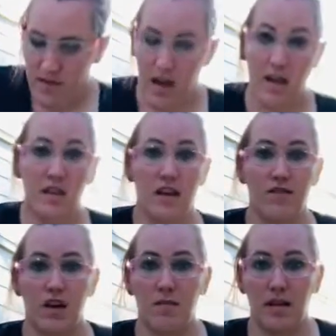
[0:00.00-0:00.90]
And then I've
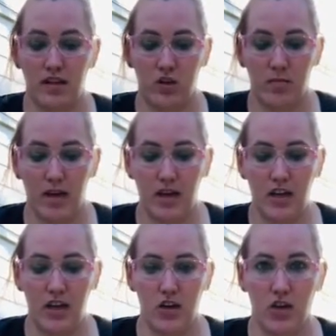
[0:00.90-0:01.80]
got my little bucket
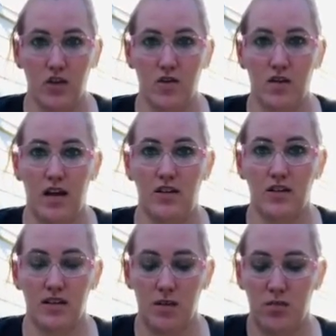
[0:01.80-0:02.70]
here that
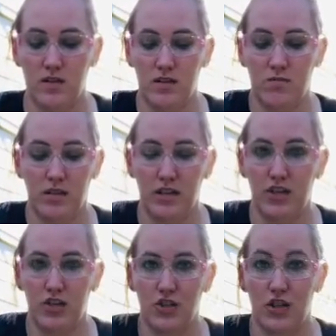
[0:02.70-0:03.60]
I put some
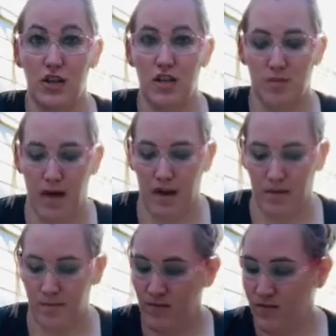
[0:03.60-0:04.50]
bleach in the bottom.
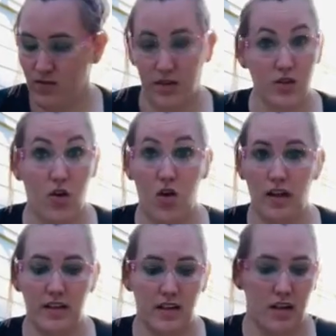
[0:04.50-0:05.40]
So that's all I
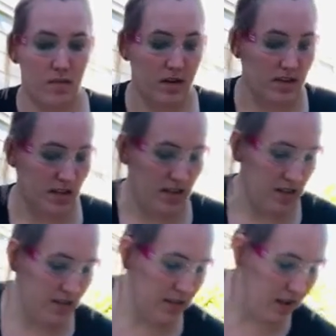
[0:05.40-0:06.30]
did. I'm going to set that
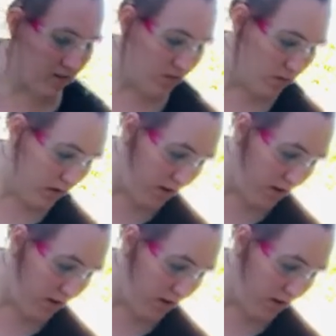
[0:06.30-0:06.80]
aside for right